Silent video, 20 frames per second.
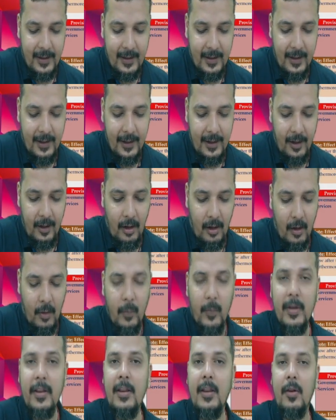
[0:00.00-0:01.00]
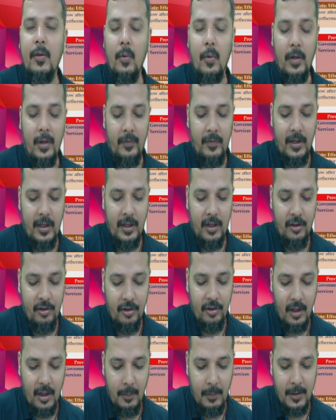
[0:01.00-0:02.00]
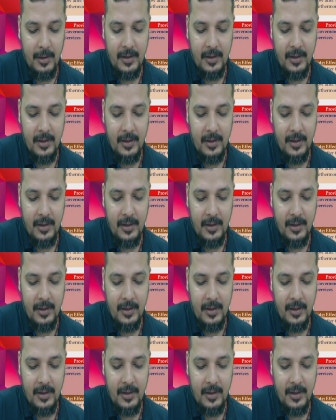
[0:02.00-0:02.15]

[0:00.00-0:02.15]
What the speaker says: read along with notification number